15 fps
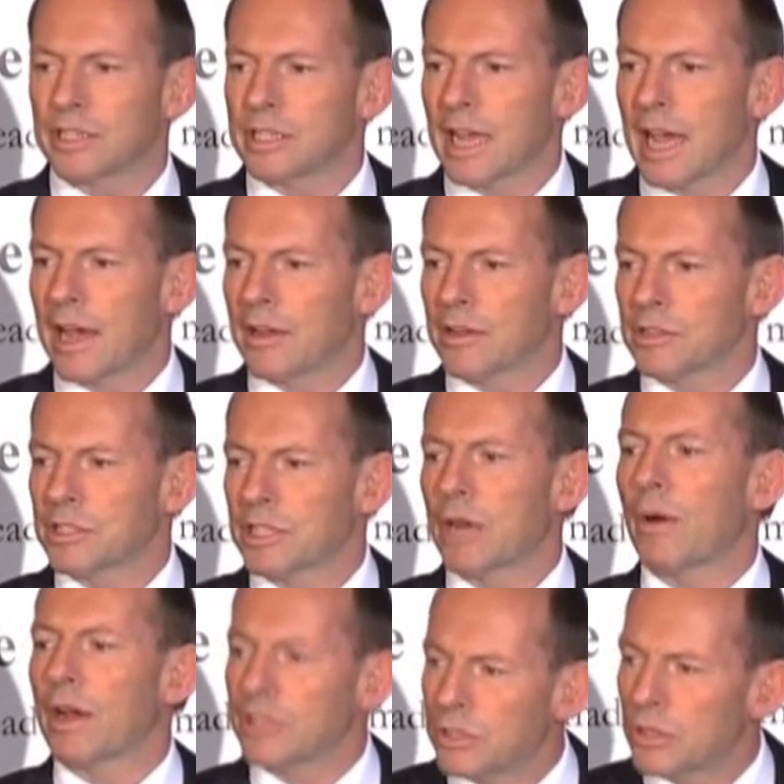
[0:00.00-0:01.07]
as ours.
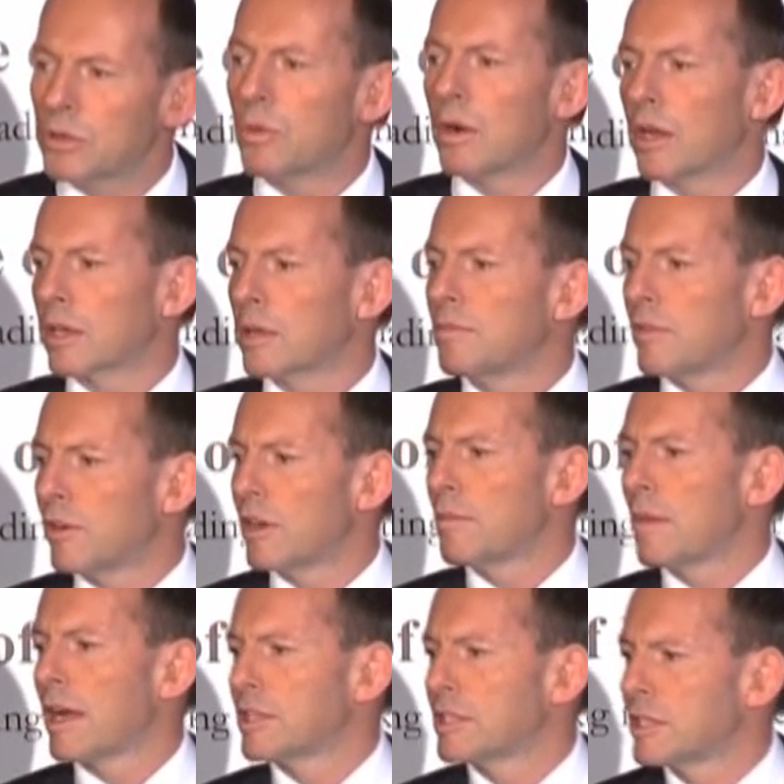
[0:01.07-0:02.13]
So I do welcome very
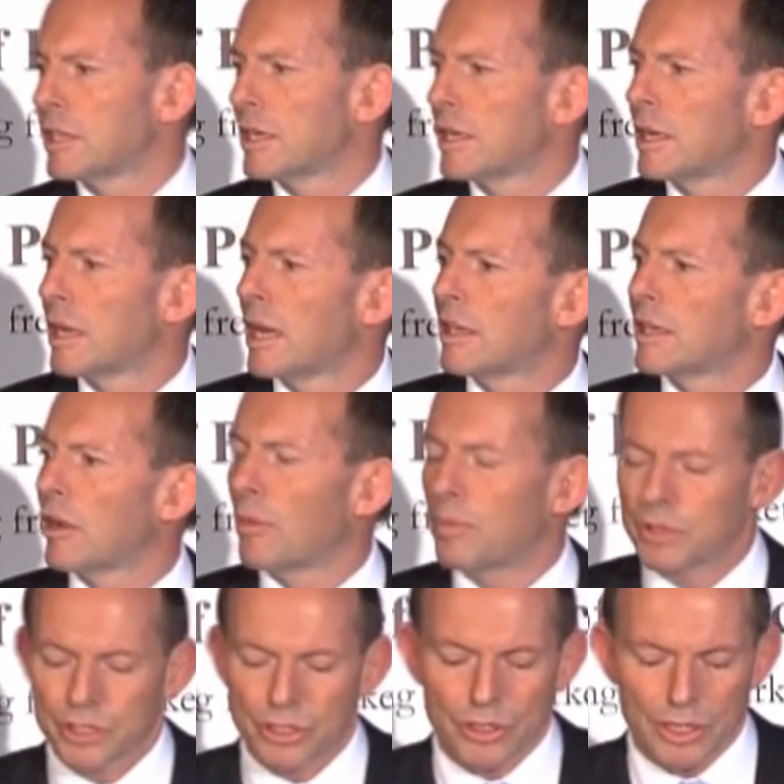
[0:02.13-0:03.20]
much the
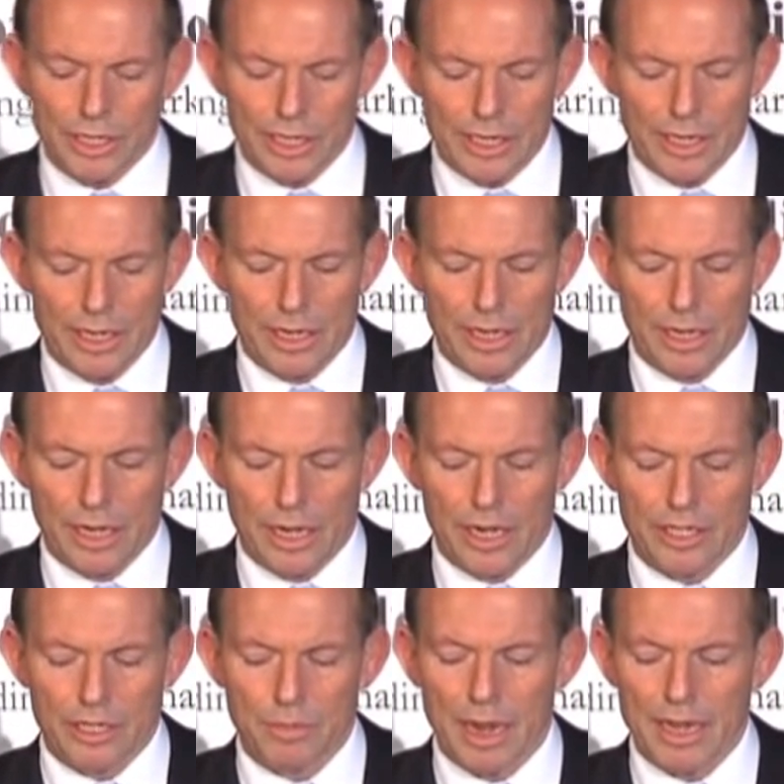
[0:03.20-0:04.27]
opportunity
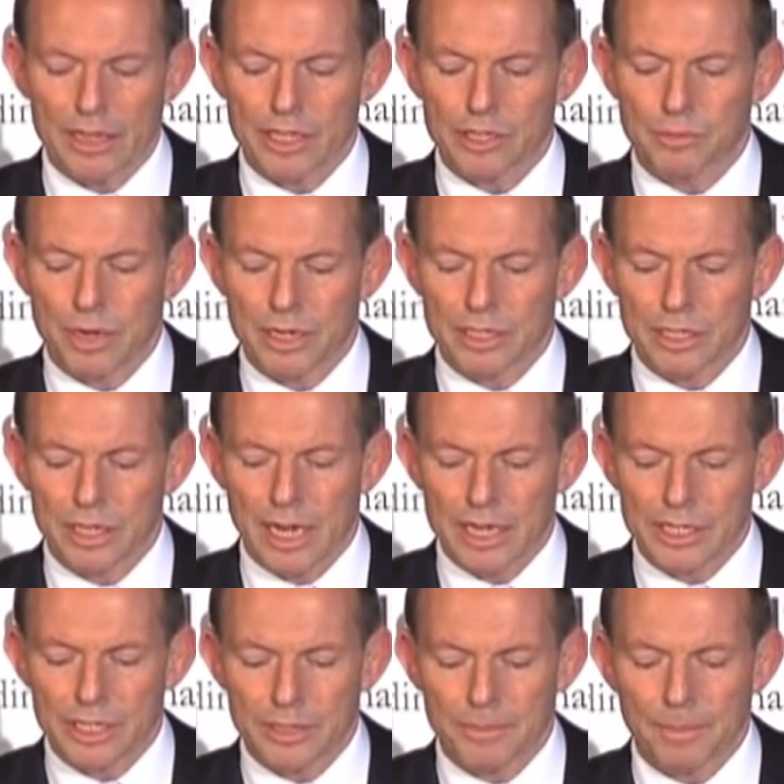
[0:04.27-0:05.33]
to make this
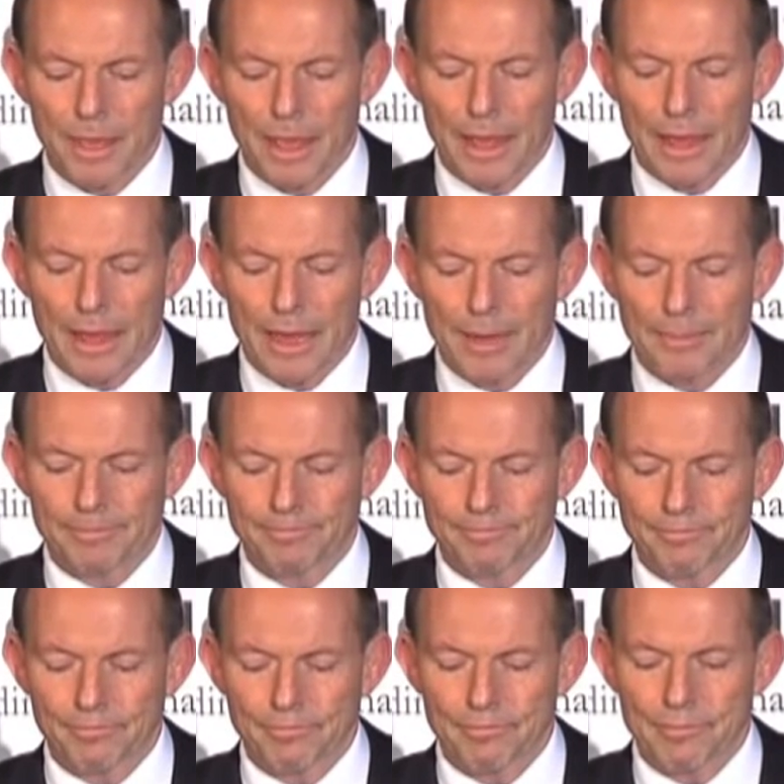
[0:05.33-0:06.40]
presentation.
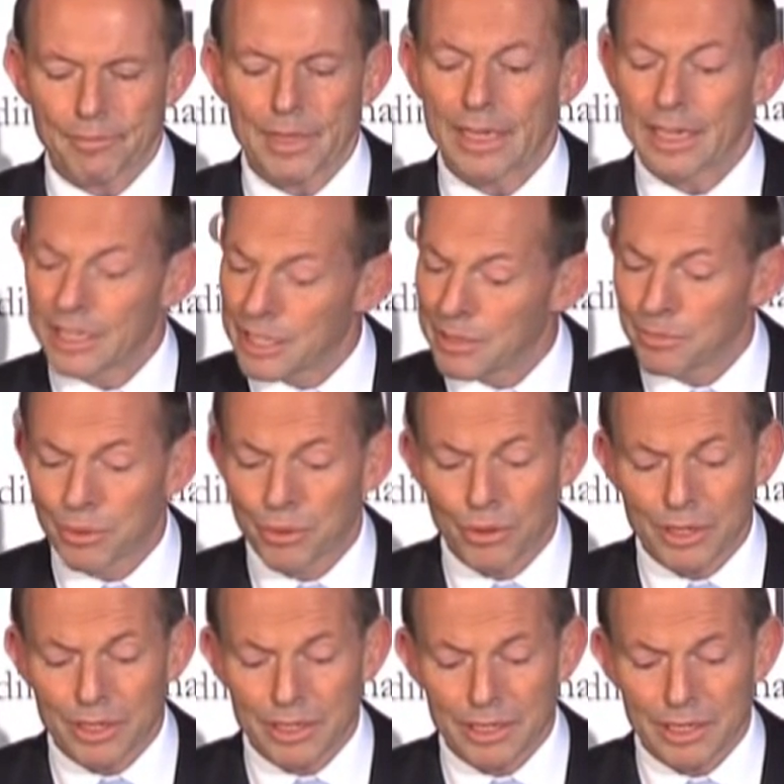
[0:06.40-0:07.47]
It is
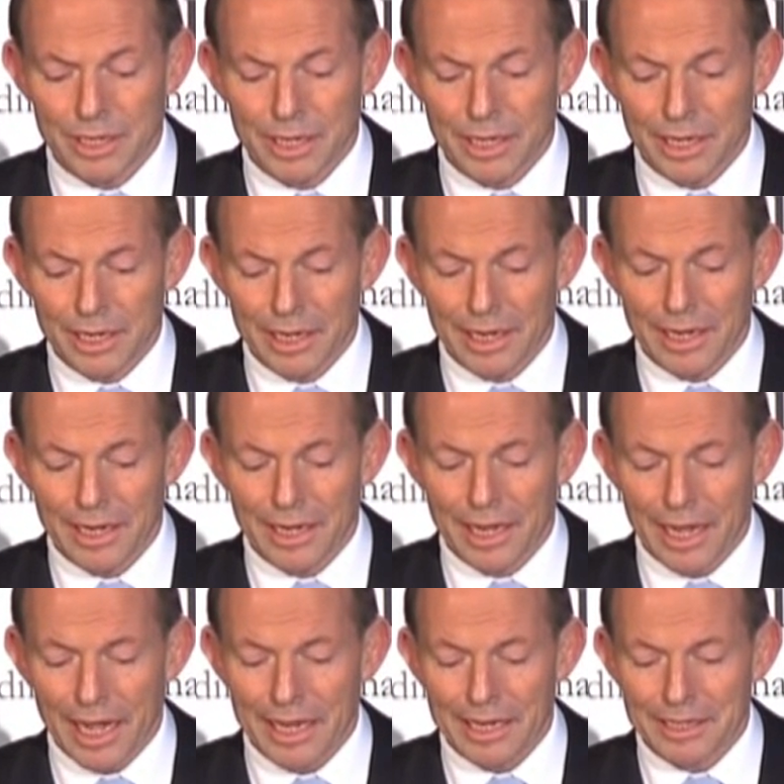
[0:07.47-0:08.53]
important
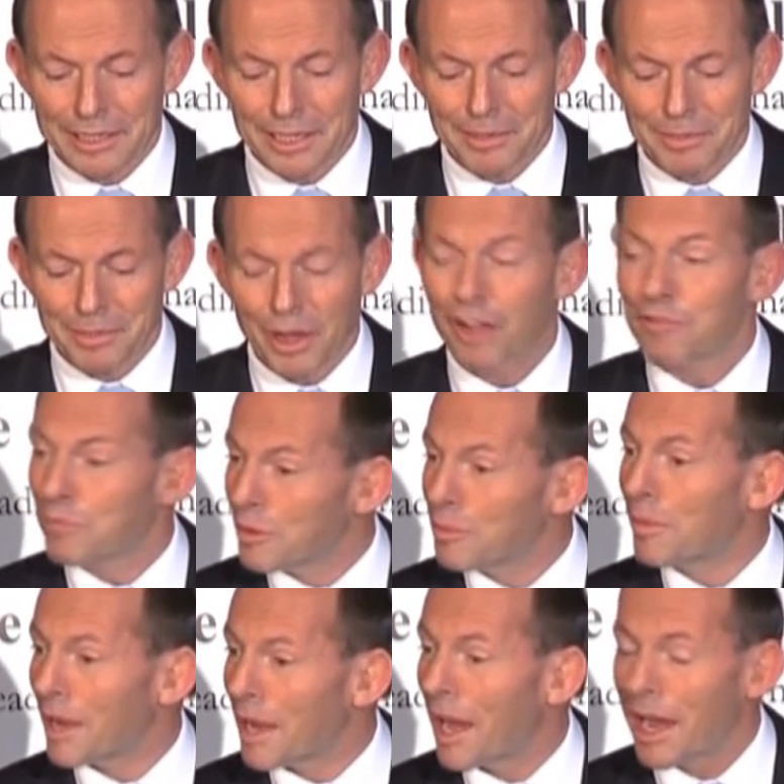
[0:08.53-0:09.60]
and I've put
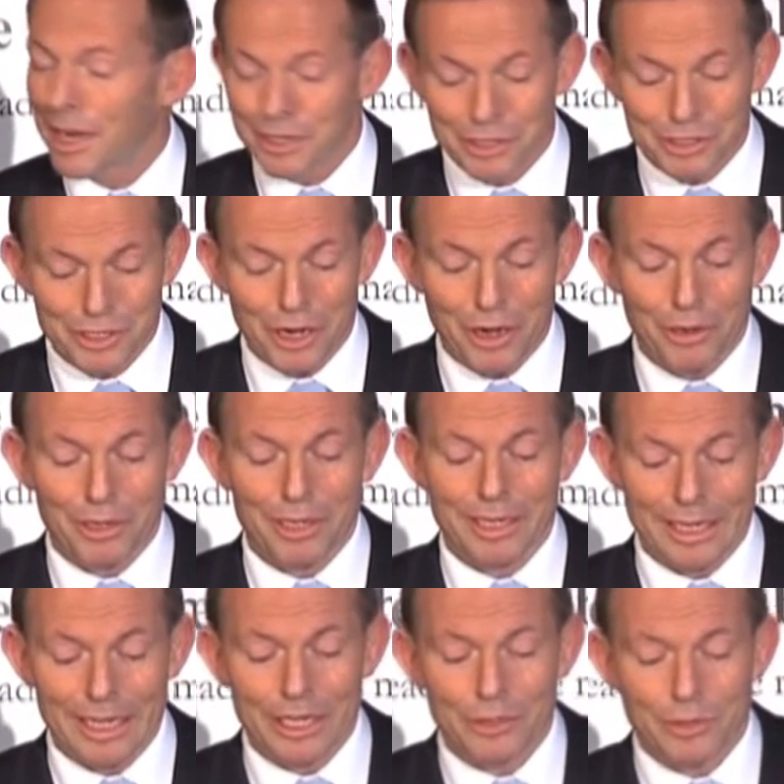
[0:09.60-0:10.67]
my heart and soul
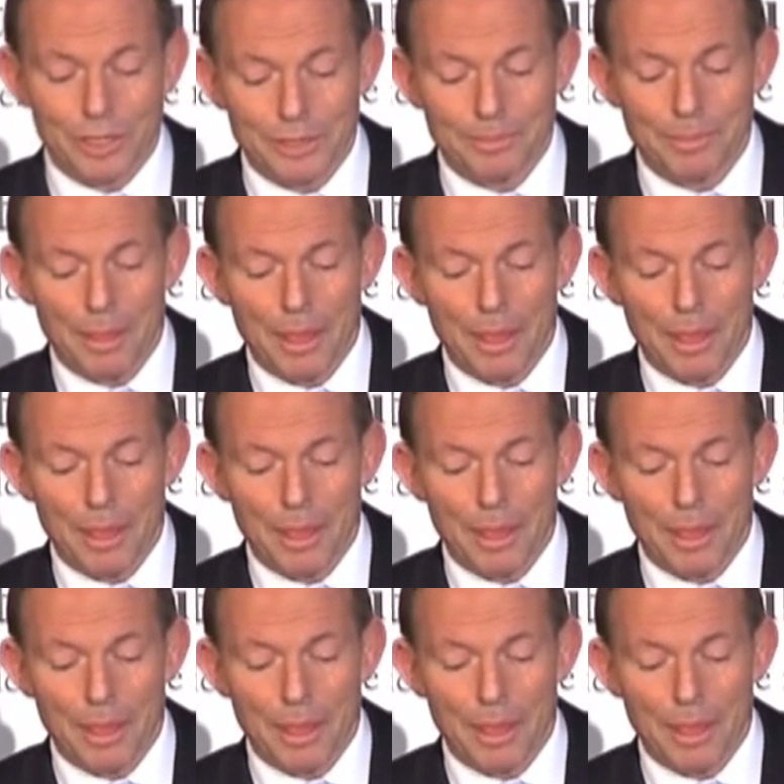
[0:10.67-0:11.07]
into it.